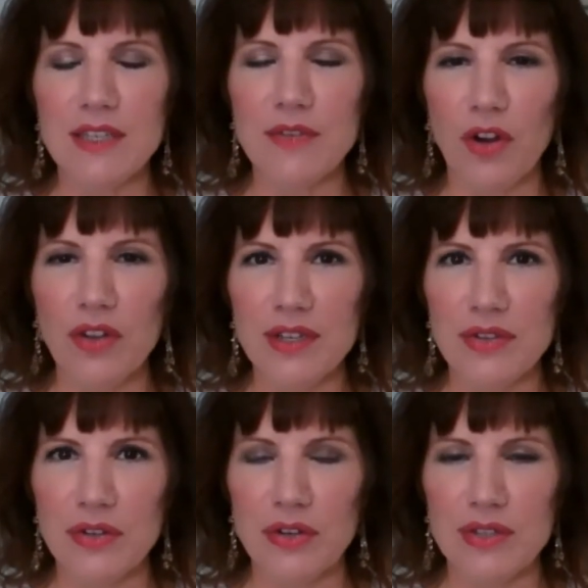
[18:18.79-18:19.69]
for our
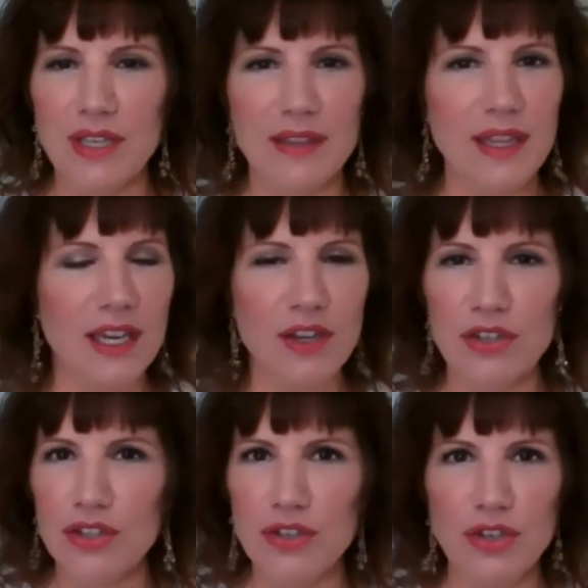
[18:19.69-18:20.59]
listeners that they
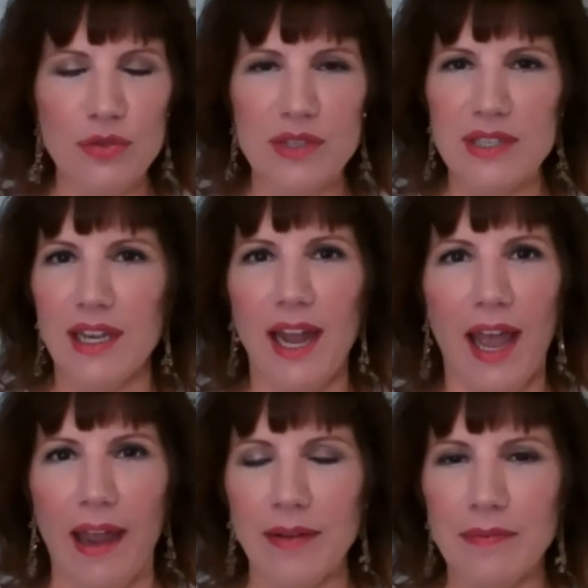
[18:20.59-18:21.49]
could use today